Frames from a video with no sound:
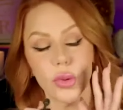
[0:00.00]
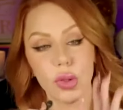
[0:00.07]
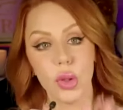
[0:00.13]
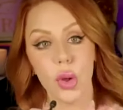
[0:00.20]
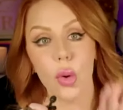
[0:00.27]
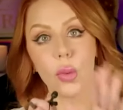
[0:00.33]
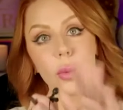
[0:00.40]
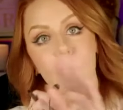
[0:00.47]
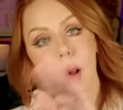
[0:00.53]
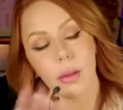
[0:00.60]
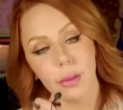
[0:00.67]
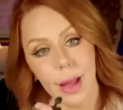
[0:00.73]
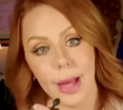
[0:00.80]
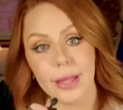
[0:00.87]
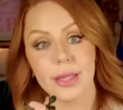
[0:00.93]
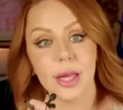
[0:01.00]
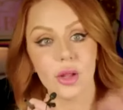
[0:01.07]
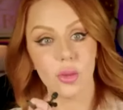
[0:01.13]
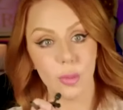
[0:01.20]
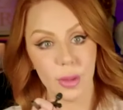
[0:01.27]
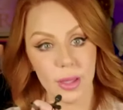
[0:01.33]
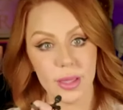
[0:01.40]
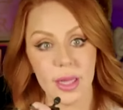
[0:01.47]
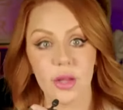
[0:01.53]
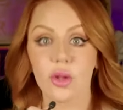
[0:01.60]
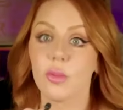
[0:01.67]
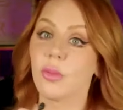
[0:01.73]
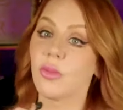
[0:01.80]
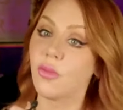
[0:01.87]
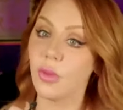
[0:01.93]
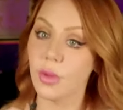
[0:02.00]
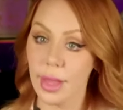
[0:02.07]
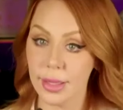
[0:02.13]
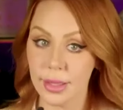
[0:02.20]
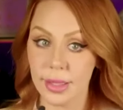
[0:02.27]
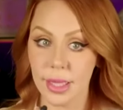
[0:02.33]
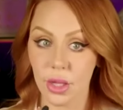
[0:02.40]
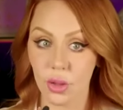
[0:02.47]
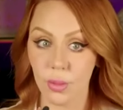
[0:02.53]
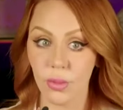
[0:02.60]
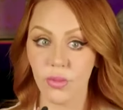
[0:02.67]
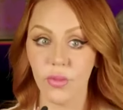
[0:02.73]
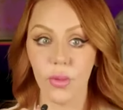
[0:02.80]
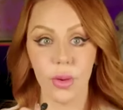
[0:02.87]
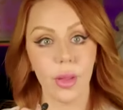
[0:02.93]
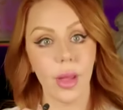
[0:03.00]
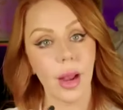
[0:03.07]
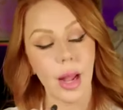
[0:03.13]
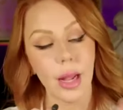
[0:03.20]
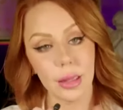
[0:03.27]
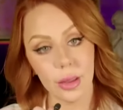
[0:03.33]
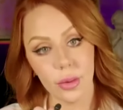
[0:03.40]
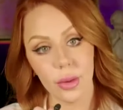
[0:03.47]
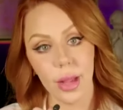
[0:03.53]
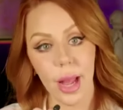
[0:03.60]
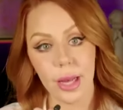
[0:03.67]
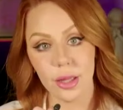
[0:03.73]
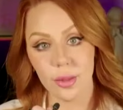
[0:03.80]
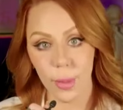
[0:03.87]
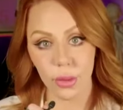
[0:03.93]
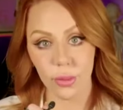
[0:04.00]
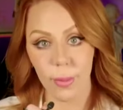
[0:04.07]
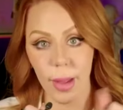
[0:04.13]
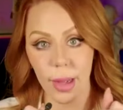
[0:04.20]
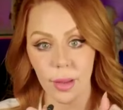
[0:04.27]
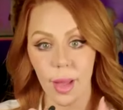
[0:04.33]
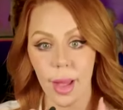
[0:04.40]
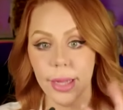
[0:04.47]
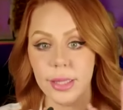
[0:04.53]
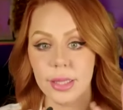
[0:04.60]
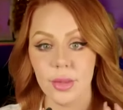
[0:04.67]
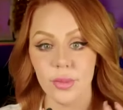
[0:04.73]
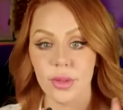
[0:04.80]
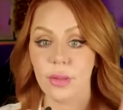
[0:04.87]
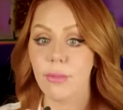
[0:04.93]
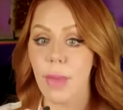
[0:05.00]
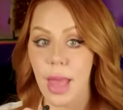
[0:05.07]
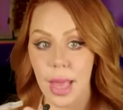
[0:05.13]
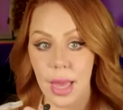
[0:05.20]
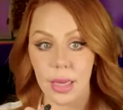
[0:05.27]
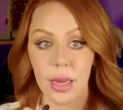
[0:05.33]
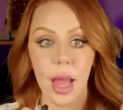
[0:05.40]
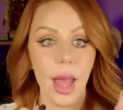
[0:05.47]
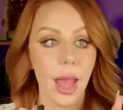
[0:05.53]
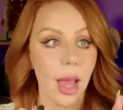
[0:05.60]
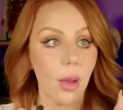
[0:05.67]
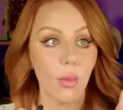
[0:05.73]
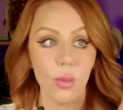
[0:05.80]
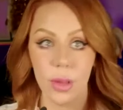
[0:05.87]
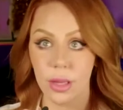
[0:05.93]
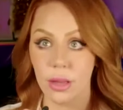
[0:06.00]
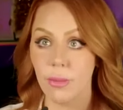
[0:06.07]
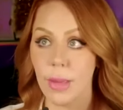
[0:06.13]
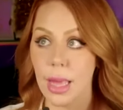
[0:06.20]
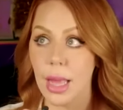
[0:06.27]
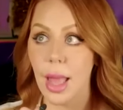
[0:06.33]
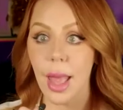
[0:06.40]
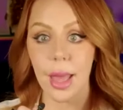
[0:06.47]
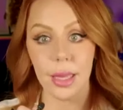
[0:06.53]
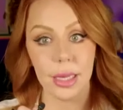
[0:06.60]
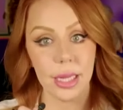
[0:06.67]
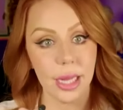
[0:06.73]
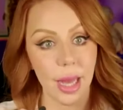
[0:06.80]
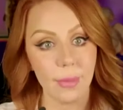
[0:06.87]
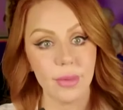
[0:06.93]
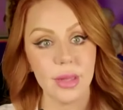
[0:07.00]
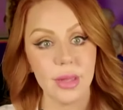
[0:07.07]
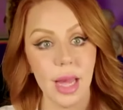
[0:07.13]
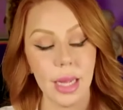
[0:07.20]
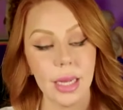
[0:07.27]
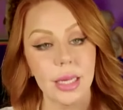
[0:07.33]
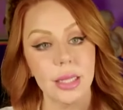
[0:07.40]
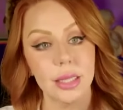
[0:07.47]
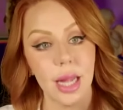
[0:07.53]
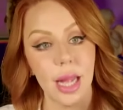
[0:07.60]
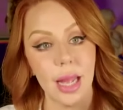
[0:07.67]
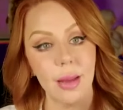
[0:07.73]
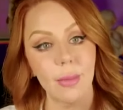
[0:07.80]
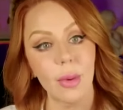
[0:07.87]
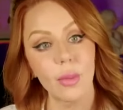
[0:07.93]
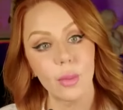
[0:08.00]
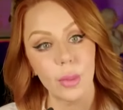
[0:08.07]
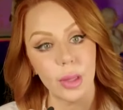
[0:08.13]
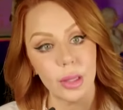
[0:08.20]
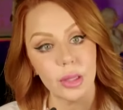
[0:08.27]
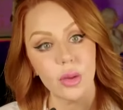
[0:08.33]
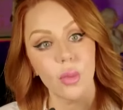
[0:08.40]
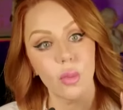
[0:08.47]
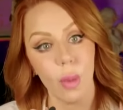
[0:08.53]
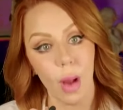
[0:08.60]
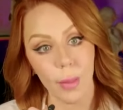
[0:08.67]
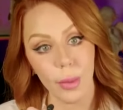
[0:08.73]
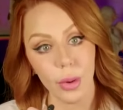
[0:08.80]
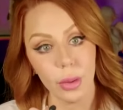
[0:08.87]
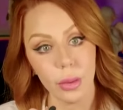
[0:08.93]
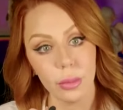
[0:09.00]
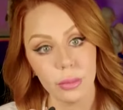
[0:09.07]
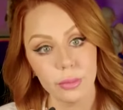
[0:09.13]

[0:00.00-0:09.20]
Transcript: So, not last session, but the session before that, and the session before that, I literally asked both my clients. There was a man with me, and he kept saying his name was Robert